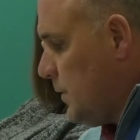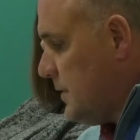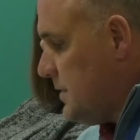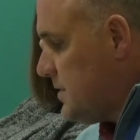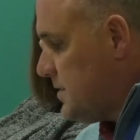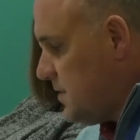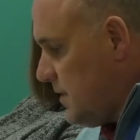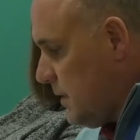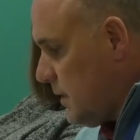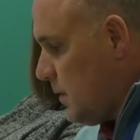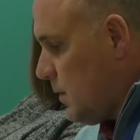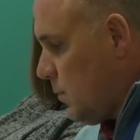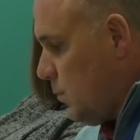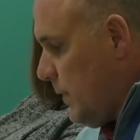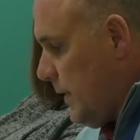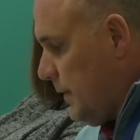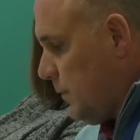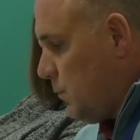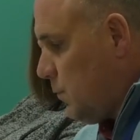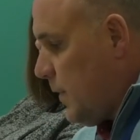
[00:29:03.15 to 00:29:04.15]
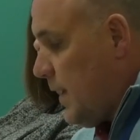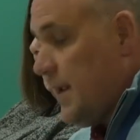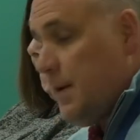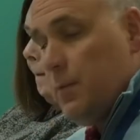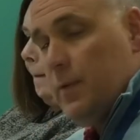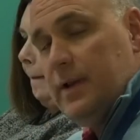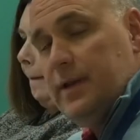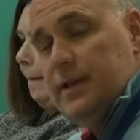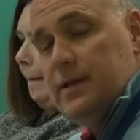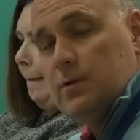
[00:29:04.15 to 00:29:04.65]
consider went
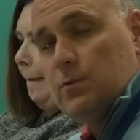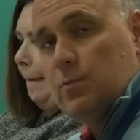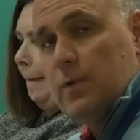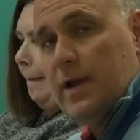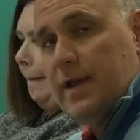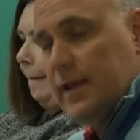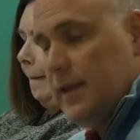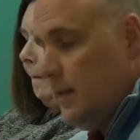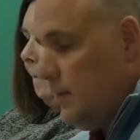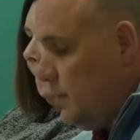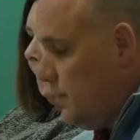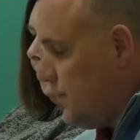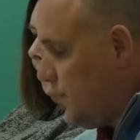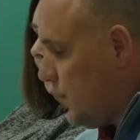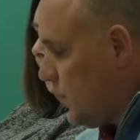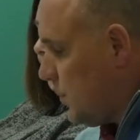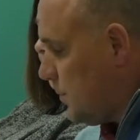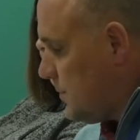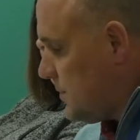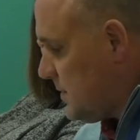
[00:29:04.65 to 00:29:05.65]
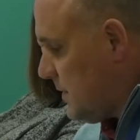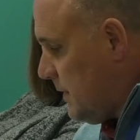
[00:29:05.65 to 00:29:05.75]
into ranking the firms,